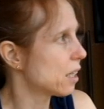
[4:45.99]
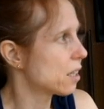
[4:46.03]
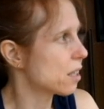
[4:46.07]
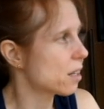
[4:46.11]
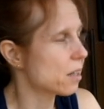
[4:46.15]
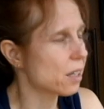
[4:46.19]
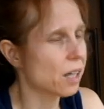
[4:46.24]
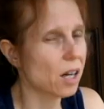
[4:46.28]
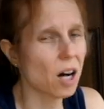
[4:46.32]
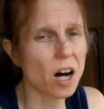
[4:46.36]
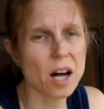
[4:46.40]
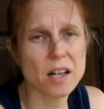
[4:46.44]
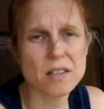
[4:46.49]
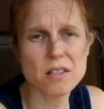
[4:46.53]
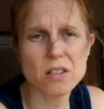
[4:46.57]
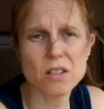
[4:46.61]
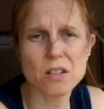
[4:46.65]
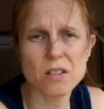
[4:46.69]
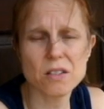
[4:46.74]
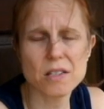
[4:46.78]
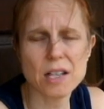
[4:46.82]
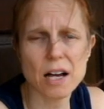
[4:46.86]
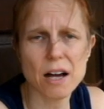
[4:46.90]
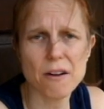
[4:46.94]
the
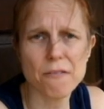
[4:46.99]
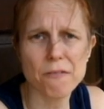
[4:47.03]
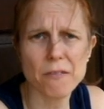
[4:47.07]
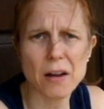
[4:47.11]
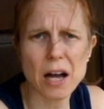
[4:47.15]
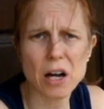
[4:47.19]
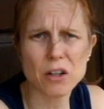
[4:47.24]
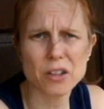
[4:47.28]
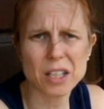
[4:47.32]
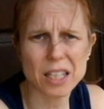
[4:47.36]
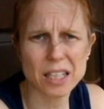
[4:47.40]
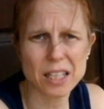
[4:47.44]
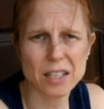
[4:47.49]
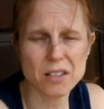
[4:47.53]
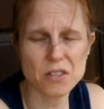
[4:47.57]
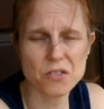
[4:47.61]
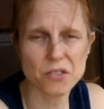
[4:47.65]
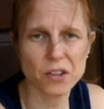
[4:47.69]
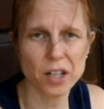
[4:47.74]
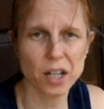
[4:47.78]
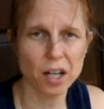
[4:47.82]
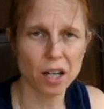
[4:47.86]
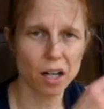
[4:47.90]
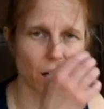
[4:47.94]
hostels I've found in
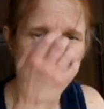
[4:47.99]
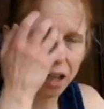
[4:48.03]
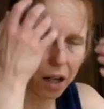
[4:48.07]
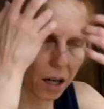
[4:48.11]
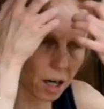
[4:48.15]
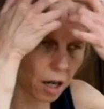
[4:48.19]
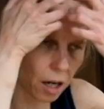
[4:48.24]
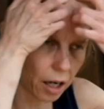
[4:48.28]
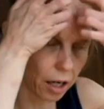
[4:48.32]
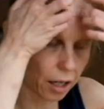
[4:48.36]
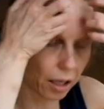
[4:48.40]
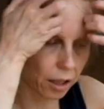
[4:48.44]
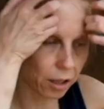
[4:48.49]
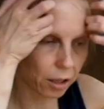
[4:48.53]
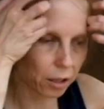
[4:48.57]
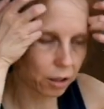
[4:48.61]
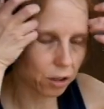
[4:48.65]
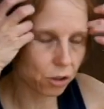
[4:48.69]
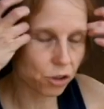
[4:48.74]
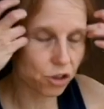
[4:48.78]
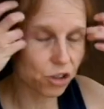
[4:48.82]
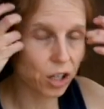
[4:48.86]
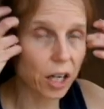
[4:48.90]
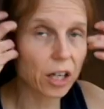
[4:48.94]
Israel
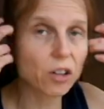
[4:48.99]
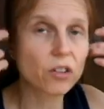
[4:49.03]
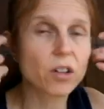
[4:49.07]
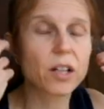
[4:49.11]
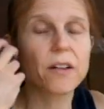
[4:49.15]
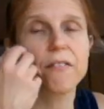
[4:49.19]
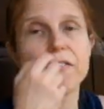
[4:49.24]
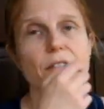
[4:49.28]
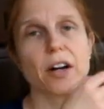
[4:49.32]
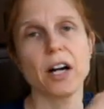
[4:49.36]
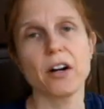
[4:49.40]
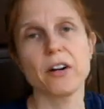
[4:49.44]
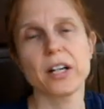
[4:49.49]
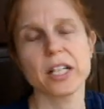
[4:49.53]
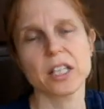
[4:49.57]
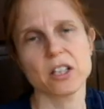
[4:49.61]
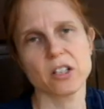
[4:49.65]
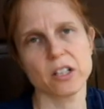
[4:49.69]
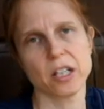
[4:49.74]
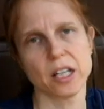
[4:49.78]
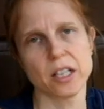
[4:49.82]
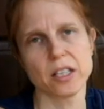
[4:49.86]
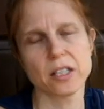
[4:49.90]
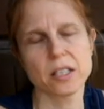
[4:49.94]
are generally very
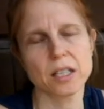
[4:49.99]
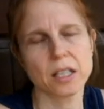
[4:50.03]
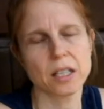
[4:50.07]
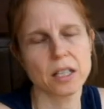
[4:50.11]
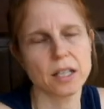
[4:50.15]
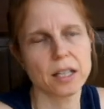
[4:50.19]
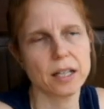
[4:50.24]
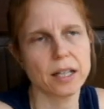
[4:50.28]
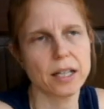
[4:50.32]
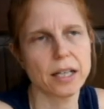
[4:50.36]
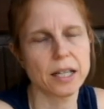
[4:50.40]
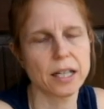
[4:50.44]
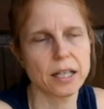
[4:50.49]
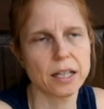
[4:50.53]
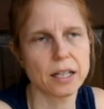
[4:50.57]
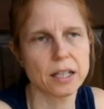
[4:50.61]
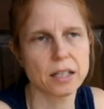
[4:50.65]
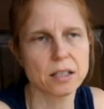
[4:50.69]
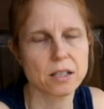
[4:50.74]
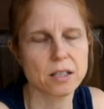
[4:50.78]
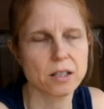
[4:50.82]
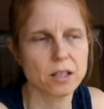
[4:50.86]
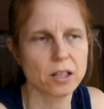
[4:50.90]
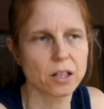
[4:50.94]
good,
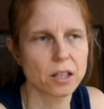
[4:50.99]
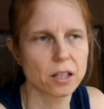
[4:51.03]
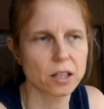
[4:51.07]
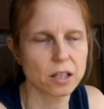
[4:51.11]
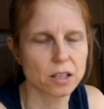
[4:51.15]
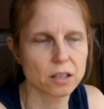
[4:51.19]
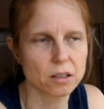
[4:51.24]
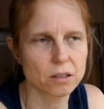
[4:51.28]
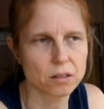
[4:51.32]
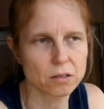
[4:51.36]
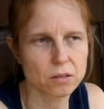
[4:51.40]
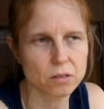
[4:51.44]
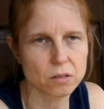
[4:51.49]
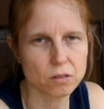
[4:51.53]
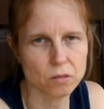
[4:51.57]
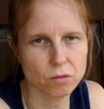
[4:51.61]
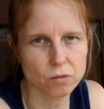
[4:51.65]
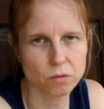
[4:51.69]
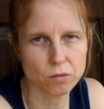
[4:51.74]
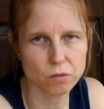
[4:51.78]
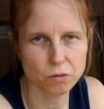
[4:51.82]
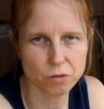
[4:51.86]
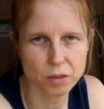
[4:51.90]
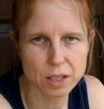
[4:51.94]
and they're
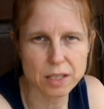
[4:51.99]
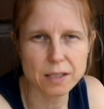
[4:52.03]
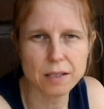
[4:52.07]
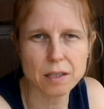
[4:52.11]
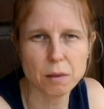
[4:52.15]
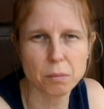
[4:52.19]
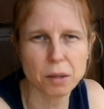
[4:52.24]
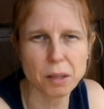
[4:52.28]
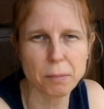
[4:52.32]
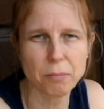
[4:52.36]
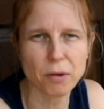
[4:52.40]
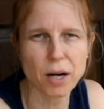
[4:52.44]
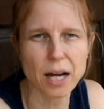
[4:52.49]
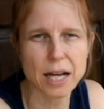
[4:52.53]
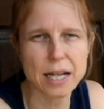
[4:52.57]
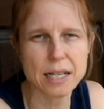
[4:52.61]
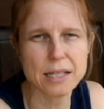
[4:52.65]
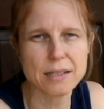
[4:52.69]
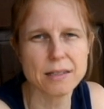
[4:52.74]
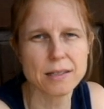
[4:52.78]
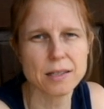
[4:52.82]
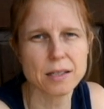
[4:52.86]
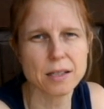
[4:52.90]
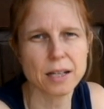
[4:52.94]
reasonably
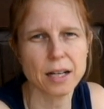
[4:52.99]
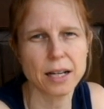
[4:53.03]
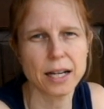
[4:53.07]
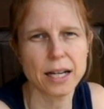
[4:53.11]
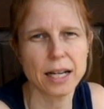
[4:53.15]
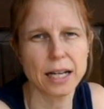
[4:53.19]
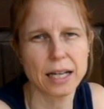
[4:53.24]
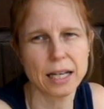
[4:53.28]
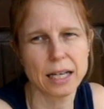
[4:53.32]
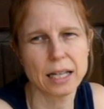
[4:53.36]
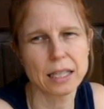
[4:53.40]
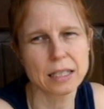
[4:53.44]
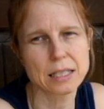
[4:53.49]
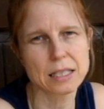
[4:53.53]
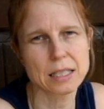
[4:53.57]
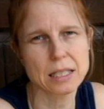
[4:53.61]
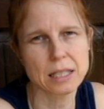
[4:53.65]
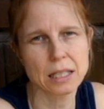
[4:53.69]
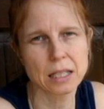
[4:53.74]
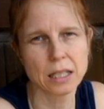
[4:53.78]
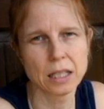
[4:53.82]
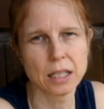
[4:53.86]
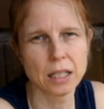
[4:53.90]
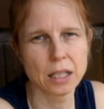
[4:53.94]
priced
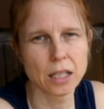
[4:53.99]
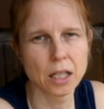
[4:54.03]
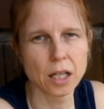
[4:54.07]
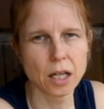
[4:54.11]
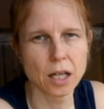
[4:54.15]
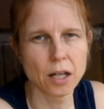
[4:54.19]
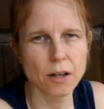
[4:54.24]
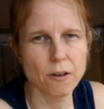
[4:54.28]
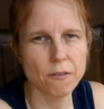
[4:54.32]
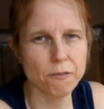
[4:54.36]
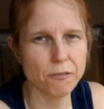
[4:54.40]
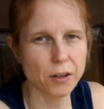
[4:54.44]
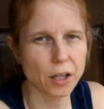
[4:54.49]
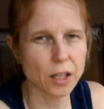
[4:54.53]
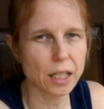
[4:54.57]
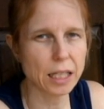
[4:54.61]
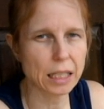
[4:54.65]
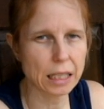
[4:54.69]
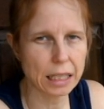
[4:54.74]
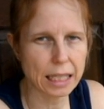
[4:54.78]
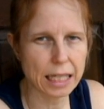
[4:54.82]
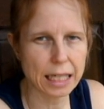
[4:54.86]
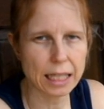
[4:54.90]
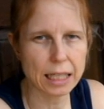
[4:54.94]
and fairly
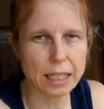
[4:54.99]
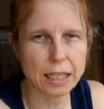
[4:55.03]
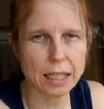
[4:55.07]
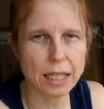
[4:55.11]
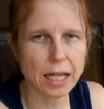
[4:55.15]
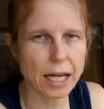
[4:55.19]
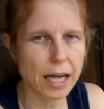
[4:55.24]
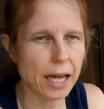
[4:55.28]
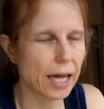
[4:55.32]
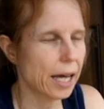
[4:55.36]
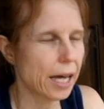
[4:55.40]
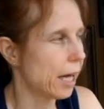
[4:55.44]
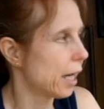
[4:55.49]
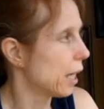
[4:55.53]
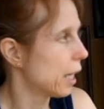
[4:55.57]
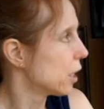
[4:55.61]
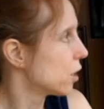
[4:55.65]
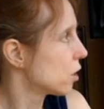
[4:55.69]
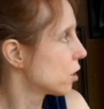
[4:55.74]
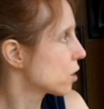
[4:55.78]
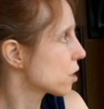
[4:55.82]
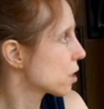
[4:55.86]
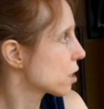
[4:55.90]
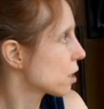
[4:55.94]
clean,
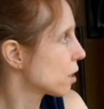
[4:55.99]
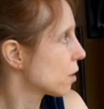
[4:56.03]
and